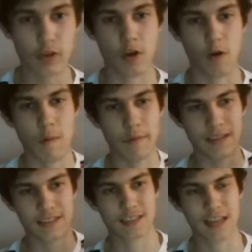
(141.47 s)
are
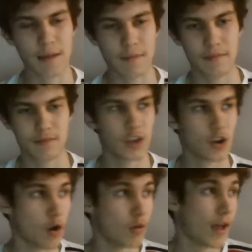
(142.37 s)
being slamming,
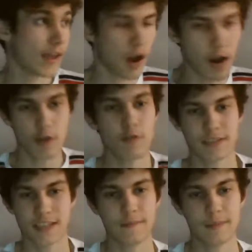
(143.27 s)
like, I
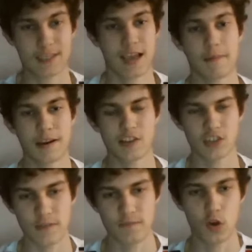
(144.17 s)
always keep the same
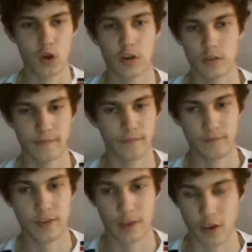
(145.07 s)
energy for
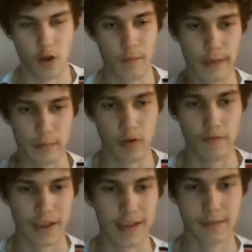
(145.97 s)
people who
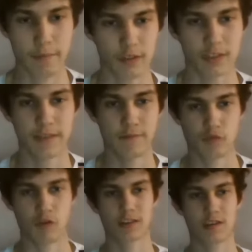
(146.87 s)
have tested positive for
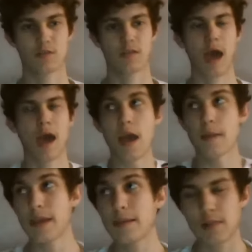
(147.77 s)
drugs and all that.
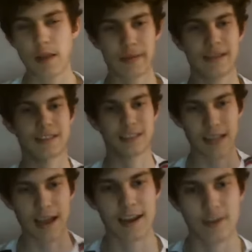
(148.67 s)
People are being
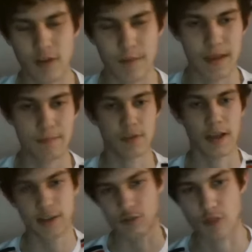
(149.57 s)
slandering people
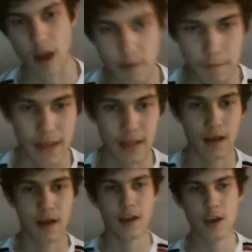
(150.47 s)
like Jerome
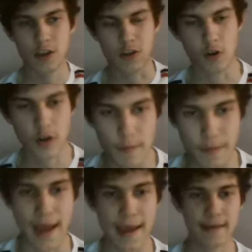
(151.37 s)
Miller, Conor
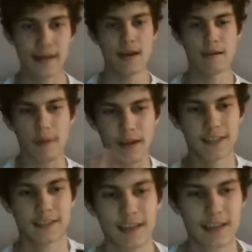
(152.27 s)
Benn, but are
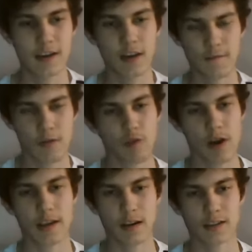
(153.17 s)
sticking up for
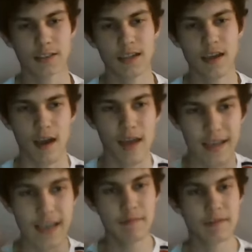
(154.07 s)
Ryan Garcia.
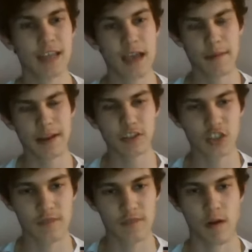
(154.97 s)
Keep the same
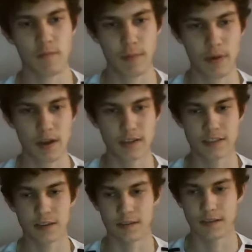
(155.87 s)
energy for every
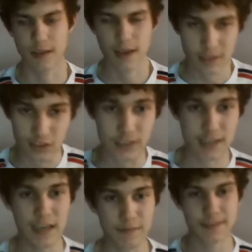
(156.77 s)
person. Just
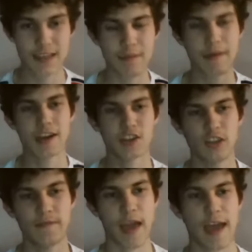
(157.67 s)
keep the same
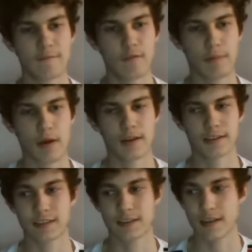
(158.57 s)
energy for every
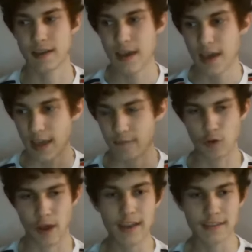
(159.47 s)
person. If
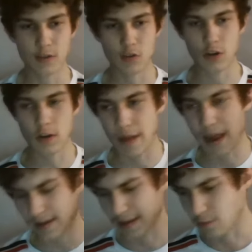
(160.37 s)
you're hating on Conor
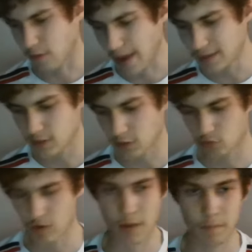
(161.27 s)
Benn and you're hating on
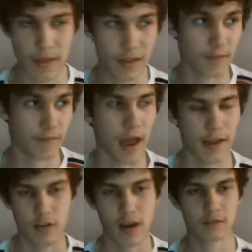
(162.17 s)
Jerome Miller
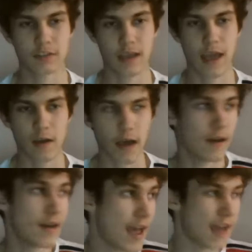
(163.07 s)
and you're
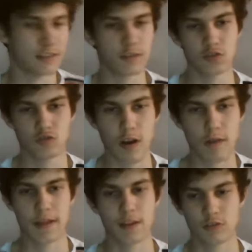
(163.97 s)
hating on
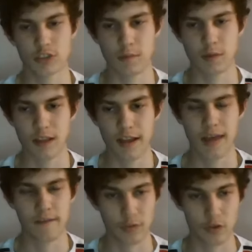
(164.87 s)
Jerome Miller or someone like
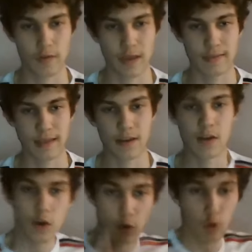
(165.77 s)
that for doing it, then
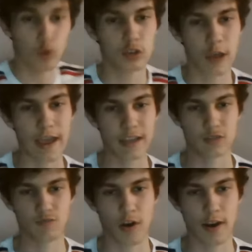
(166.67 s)
also hate
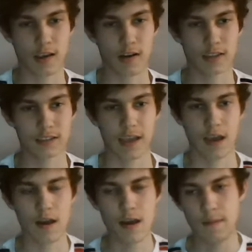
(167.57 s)
on Ryan
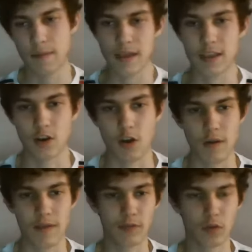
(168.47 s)
Garcia. But,
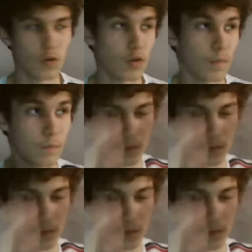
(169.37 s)
if you're,